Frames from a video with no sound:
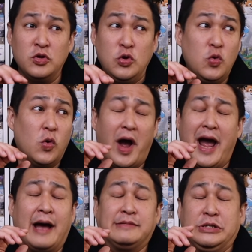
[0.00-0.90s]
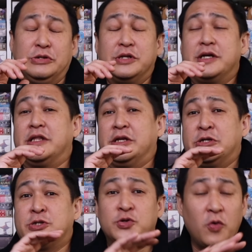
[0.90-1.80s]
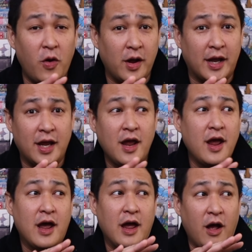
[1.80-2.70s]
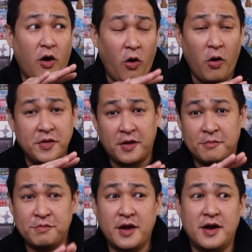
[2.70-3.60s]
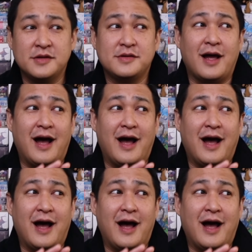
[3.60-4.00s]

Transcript: You will absolutely destroy all the other players.